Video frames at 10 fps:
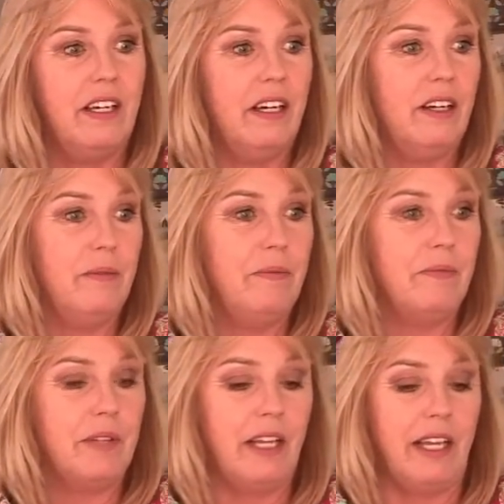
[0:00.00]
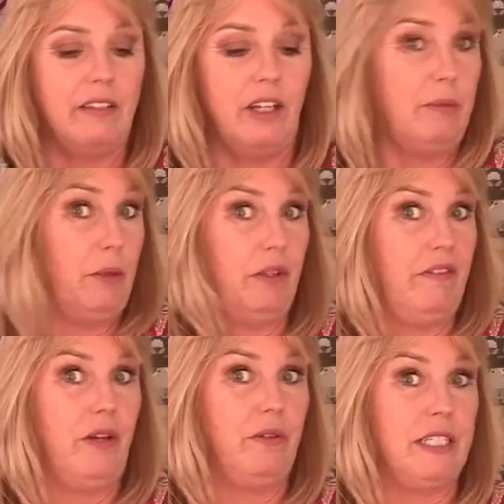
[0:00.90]
Um, like nobody would
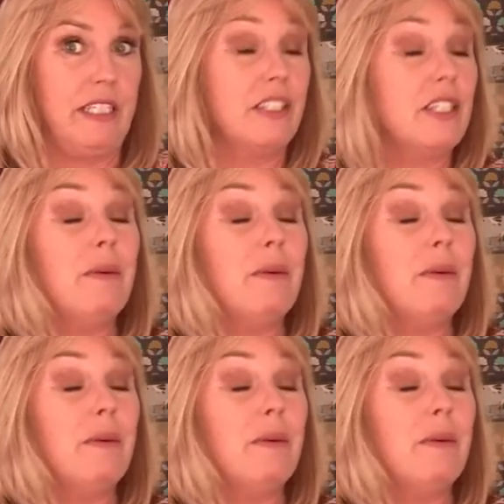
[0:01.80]
have noticed that.